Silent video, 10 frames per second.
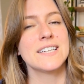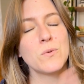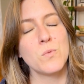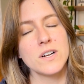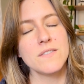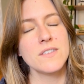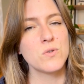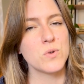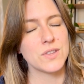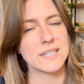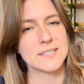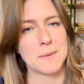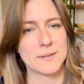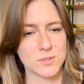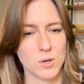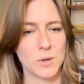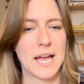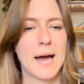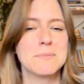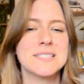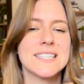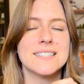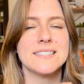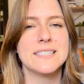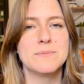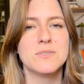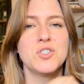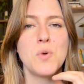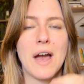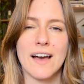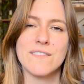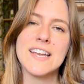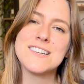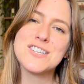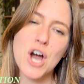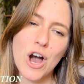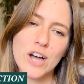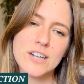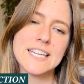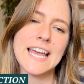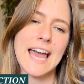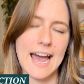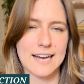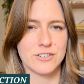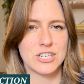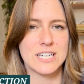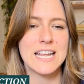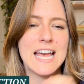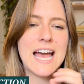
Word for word: Now, one of the cool things about Skullcap is that it seems to have a tonic action.